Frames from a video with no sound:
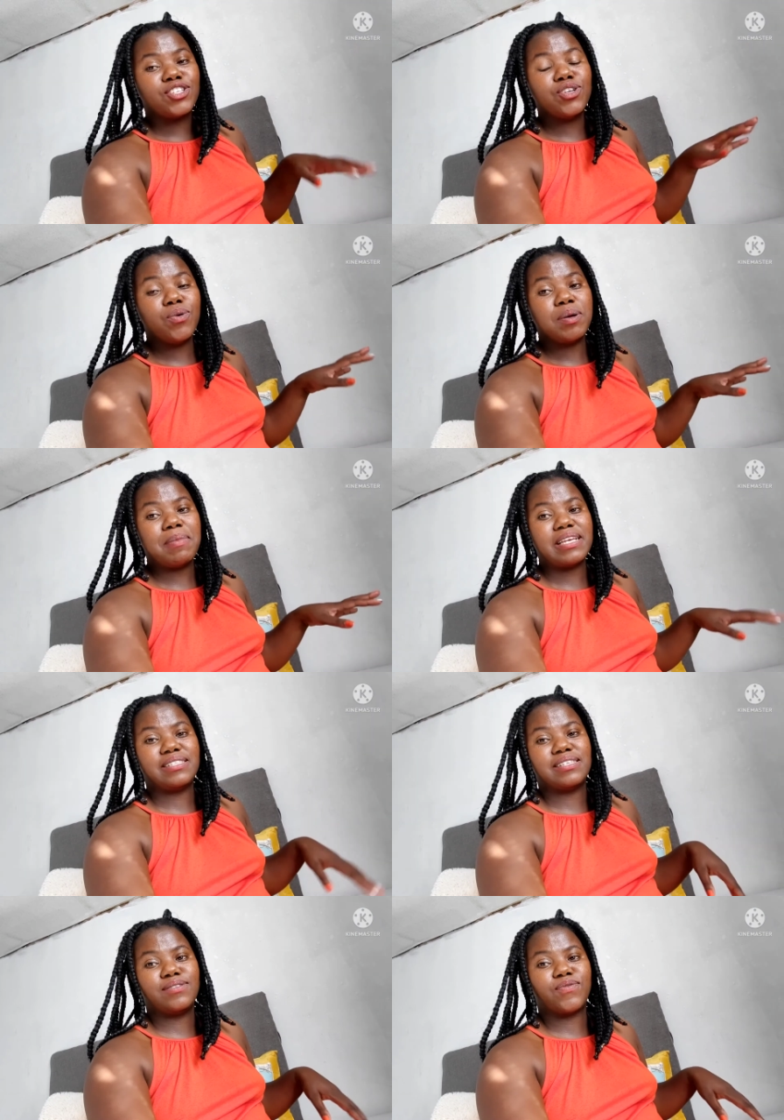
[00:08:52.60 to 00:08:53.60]
Do you know what
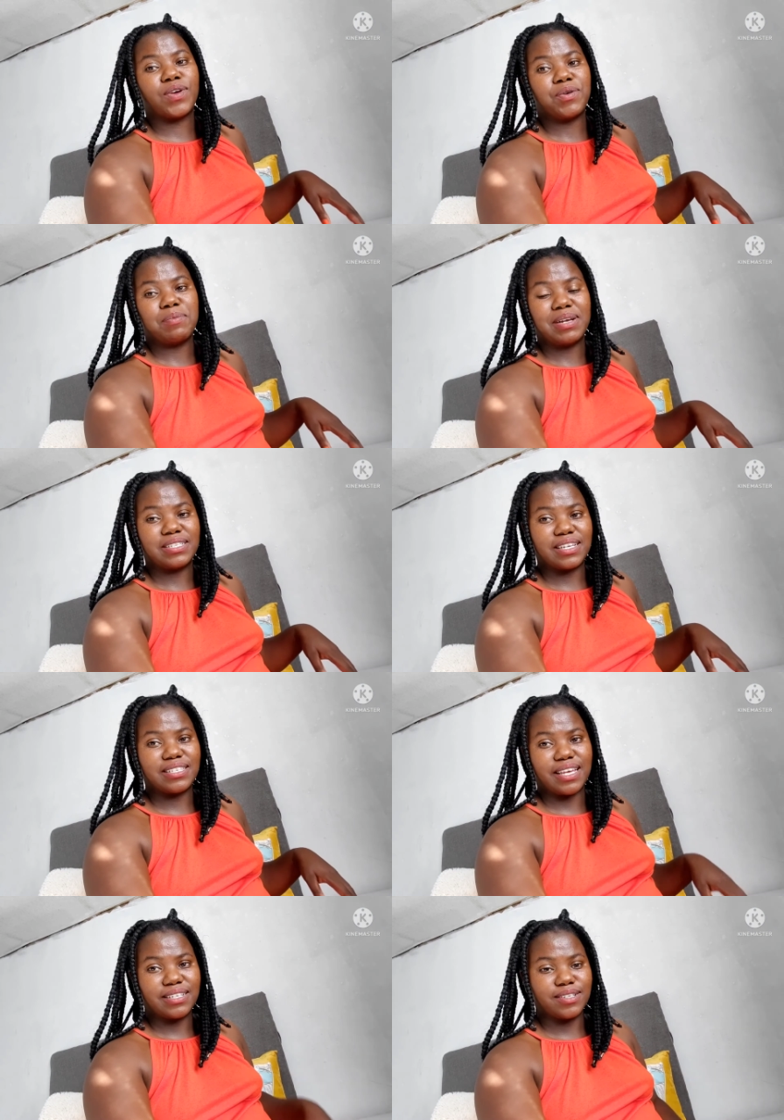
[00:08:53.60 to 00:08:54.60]
makes this very much
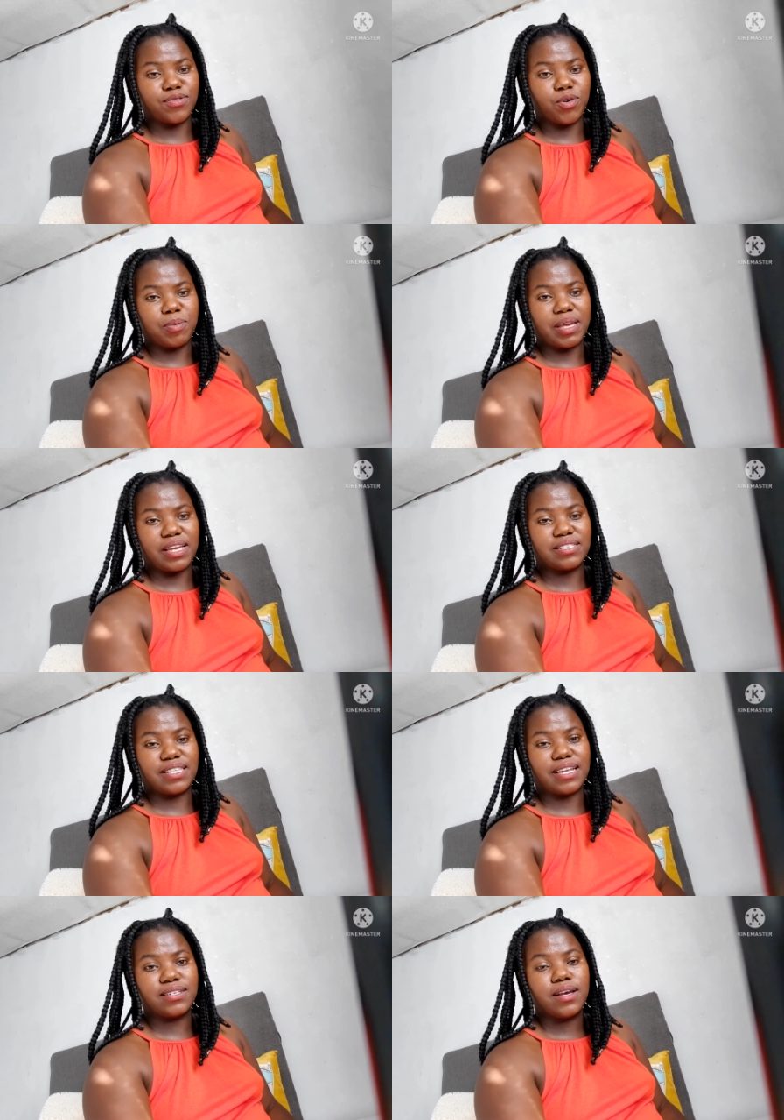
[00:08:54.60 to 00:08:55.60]
exciting for me
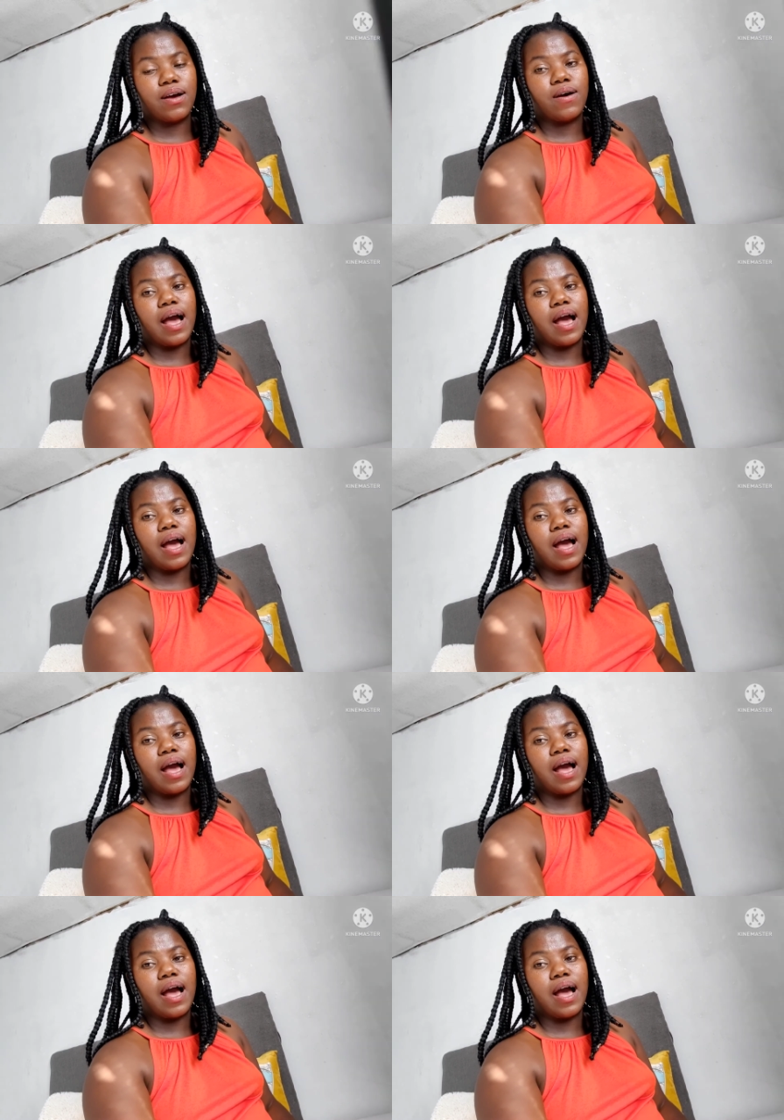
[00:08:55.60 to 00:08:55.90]
is that